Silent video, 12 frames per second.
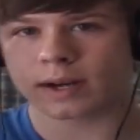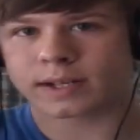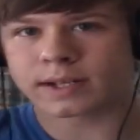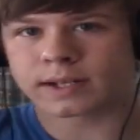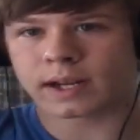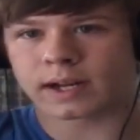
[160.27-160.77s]

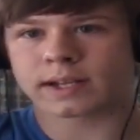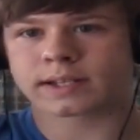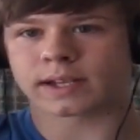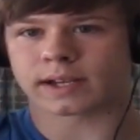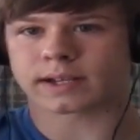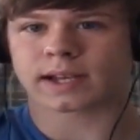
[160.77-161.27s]

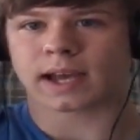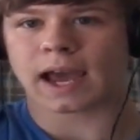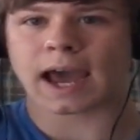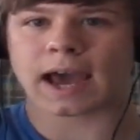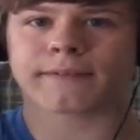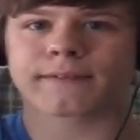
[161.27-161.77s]
1886,
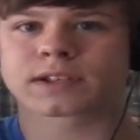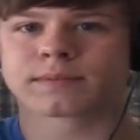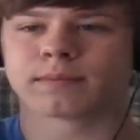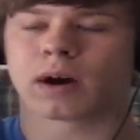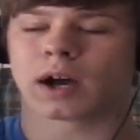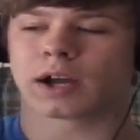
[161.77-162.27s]
half
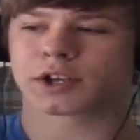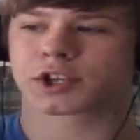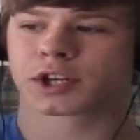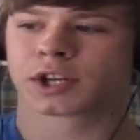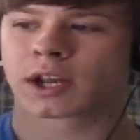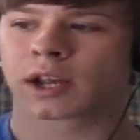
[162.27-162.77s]
as
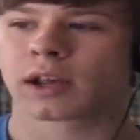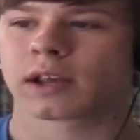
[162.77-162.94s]
much,